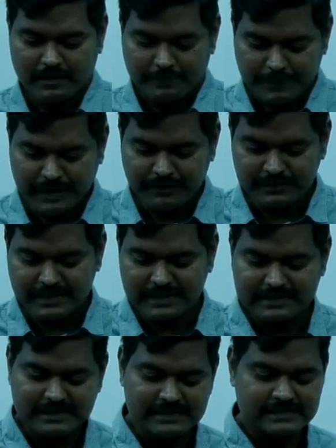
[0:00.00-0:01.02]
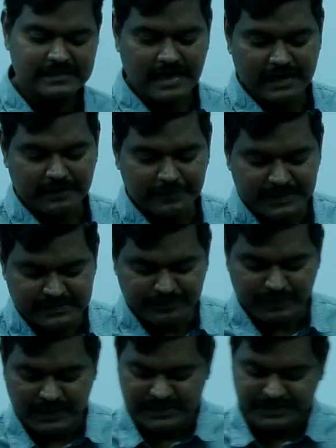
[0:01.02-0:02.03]
By using this database
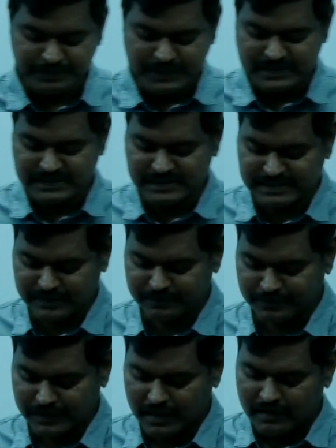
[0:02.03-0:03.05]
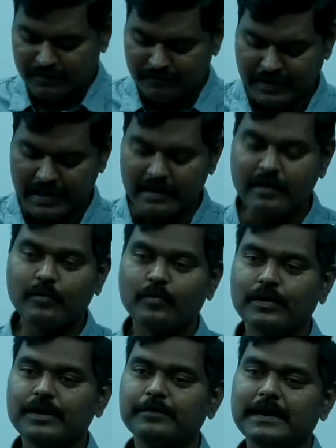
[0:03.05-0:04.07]
management system, we are
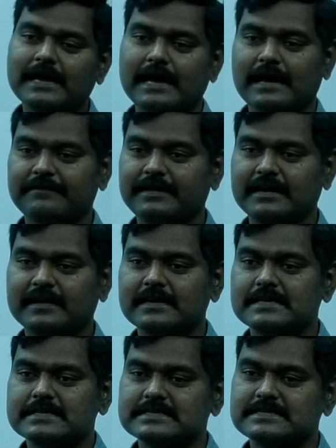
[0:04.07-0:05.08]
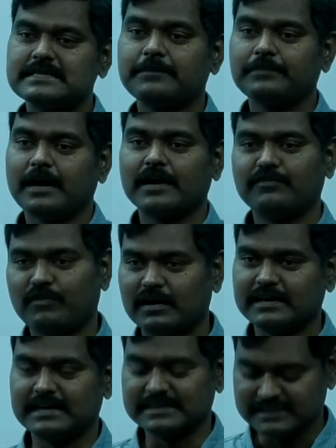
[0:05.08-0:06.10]
going to be having some
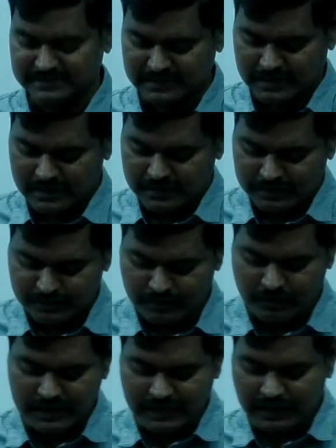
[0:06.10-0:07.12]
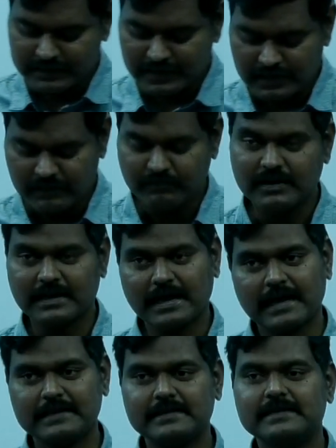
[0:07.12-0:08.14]
advantages. So what are the advantages?
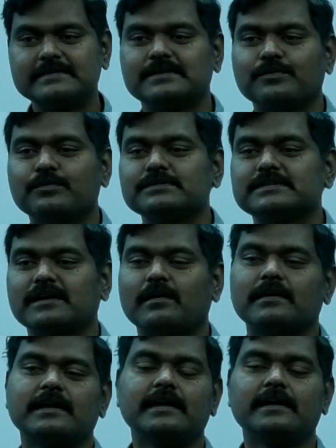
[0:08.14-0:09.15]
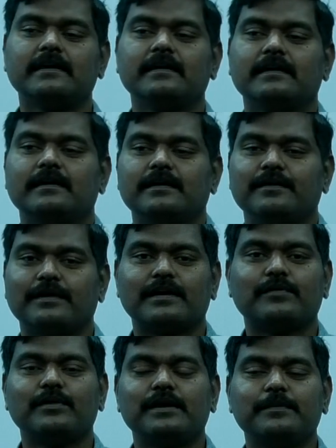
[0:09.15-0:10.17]
And these notes already you
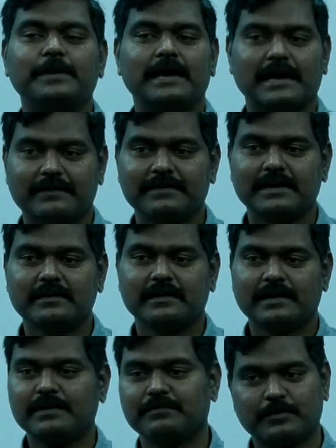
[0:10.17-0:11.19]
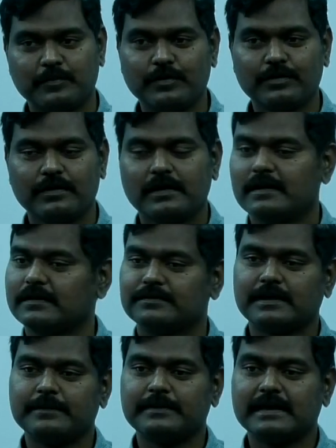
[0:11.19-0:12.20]
are going to be having in your book.
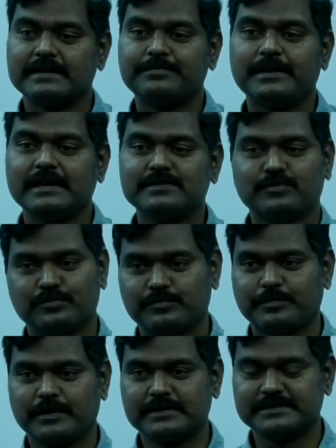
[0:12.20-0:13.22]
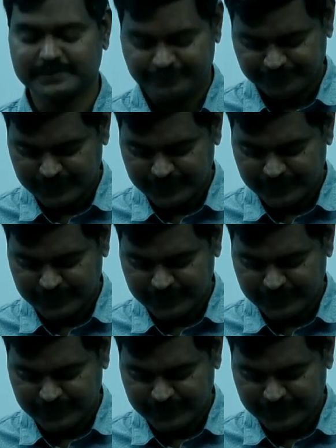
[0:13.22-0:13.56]
So I am explaining those parts.